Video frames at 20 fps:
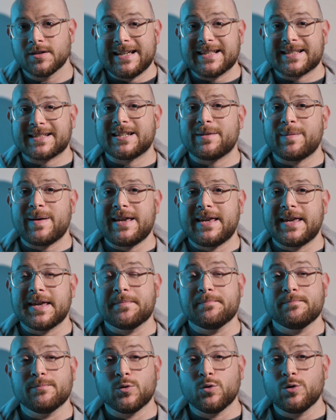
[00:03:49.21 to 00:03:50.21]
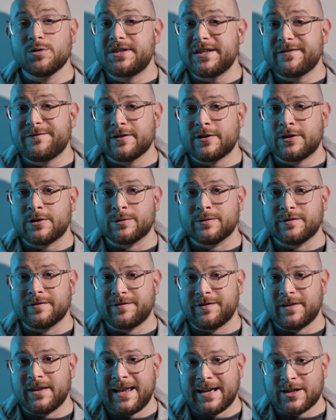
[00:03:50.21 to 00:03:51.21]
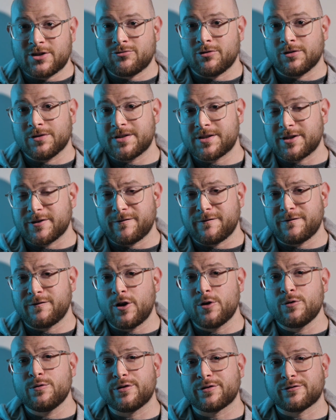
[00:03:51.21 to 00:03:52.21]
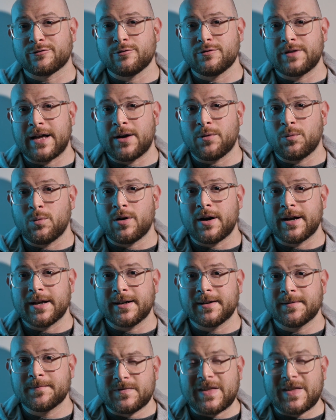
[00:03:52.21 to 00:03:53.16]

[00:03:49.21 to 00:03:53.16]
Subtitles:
It's going to make it more difficult for the electrons to flow through that wire.